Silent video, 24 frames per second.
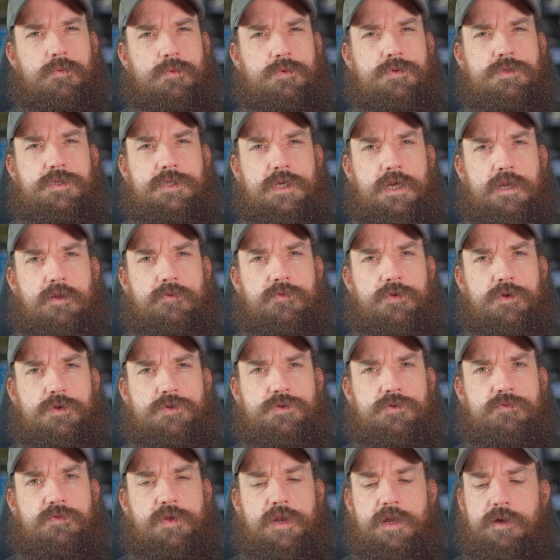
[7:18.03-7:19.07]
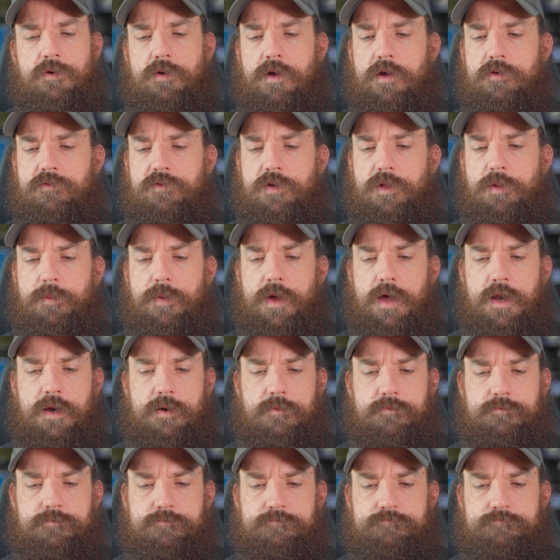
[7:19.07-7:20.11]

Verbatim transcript: We'll see in a future video how I feel about it.